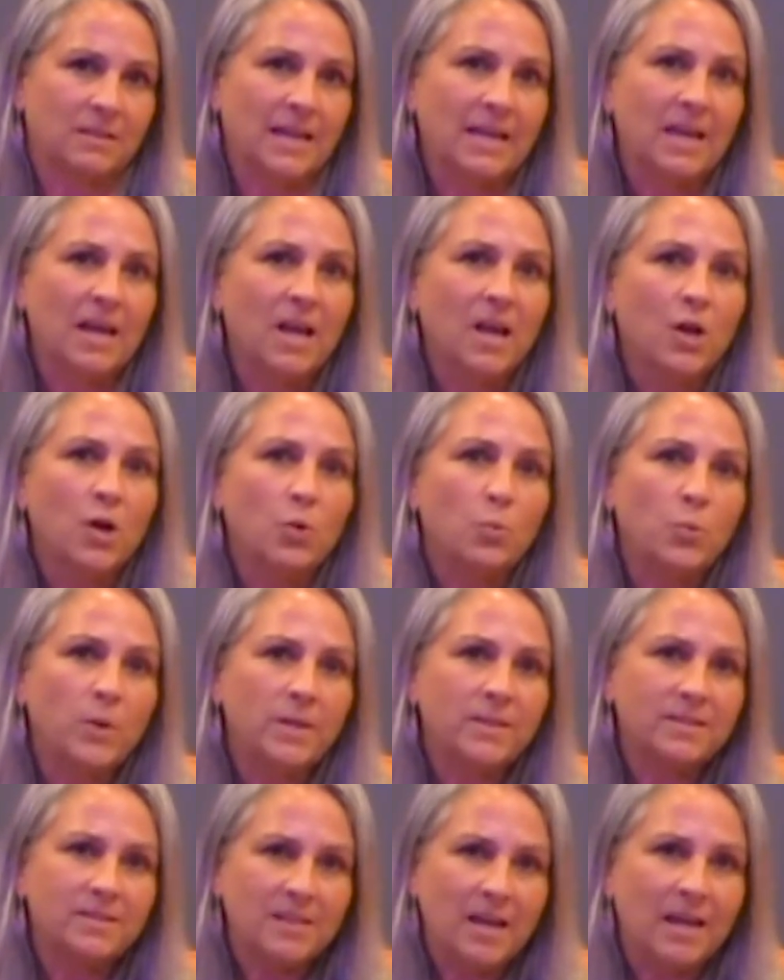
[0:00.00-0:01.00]
Like,
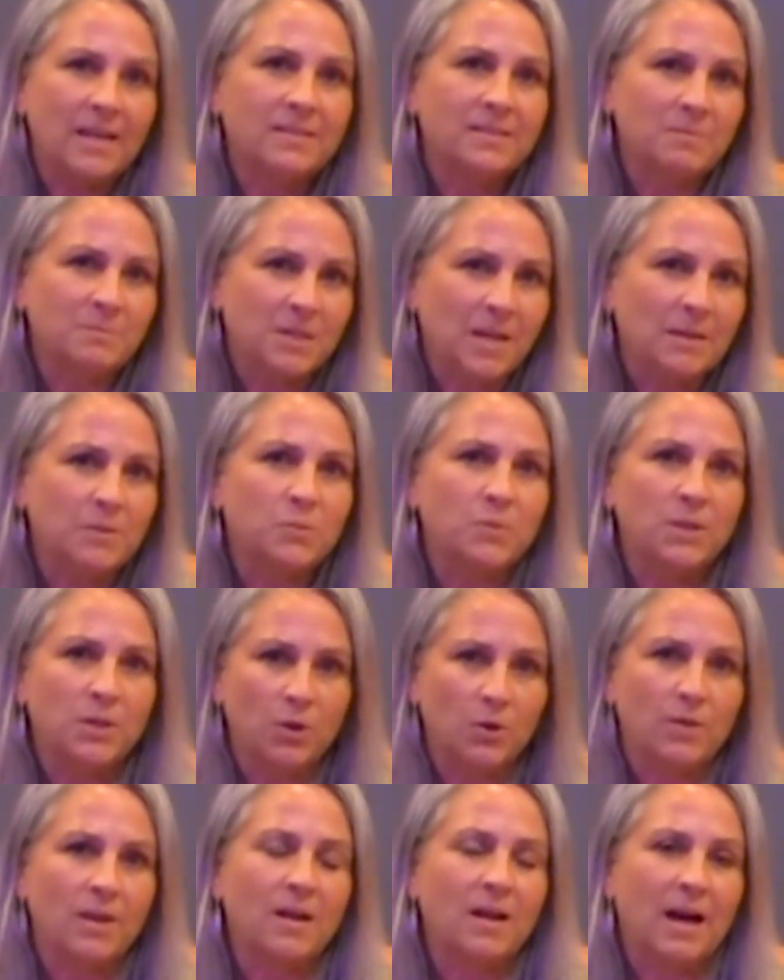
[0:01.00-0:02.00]
we say sometimes we
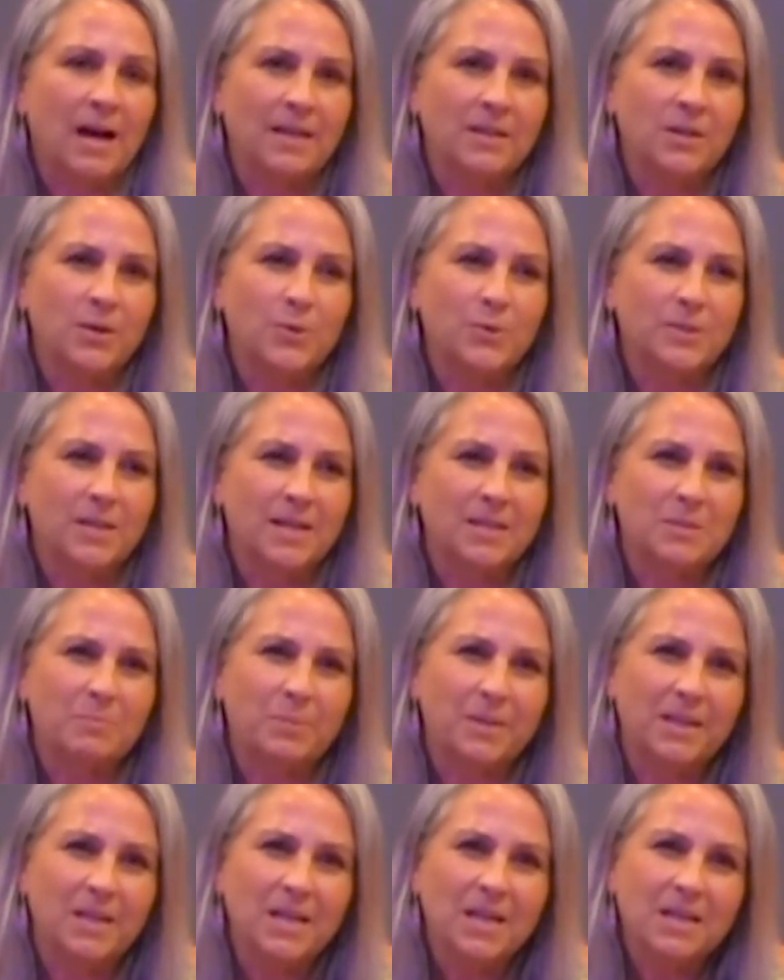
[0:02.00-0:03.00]
know that God knows us,
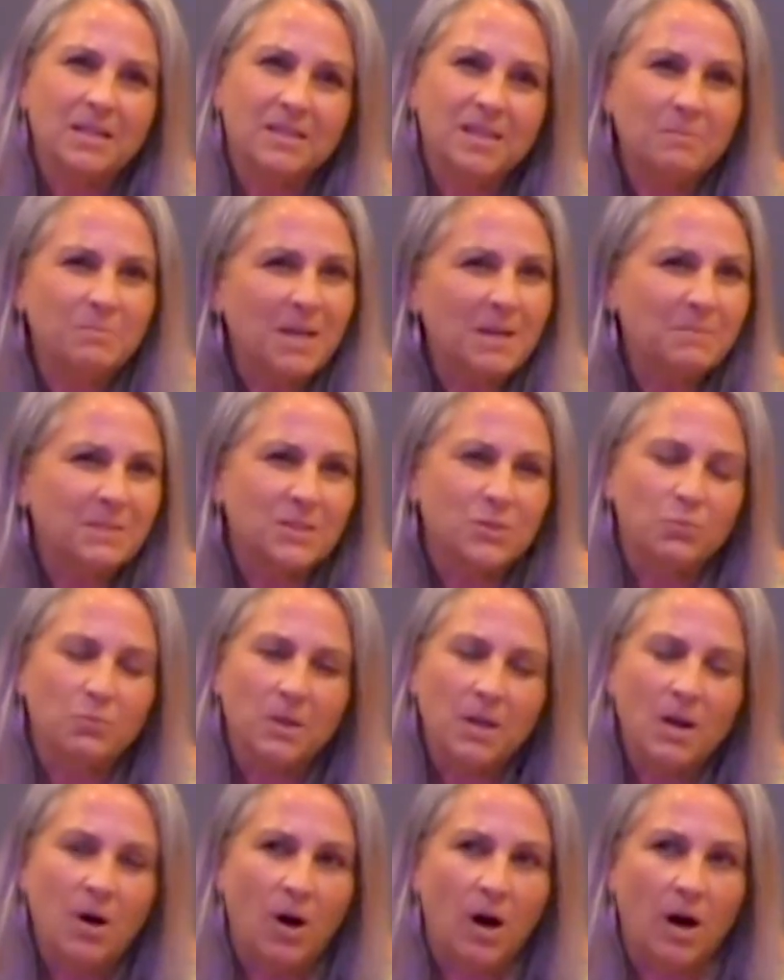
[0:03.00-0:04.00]
but sometimes it's
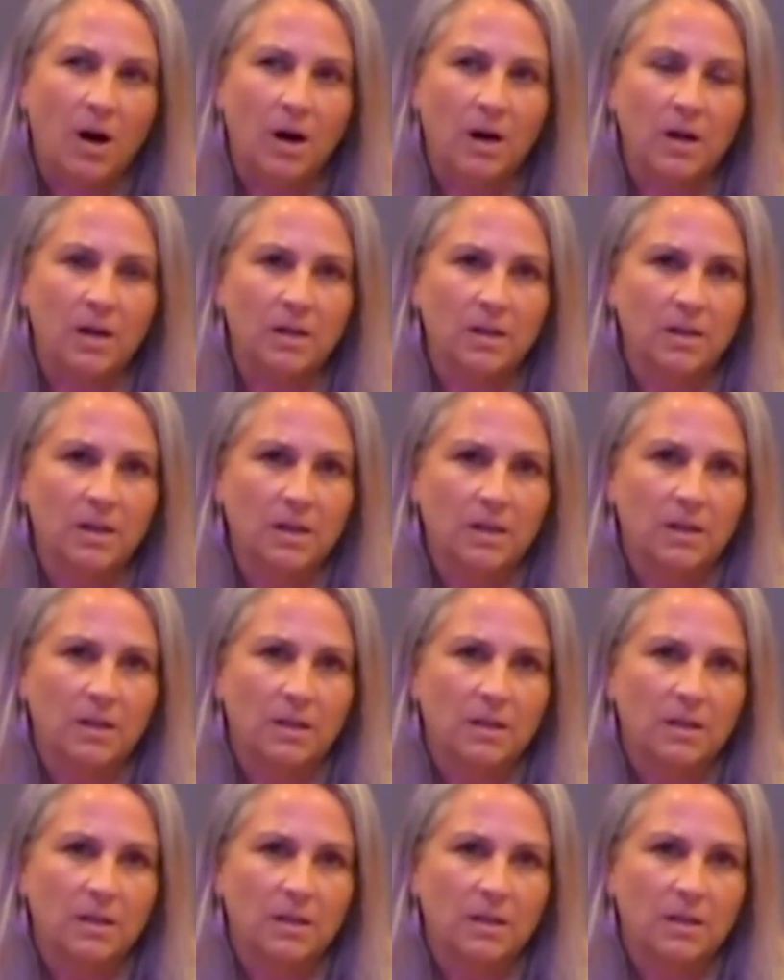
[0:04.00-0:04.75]
really hard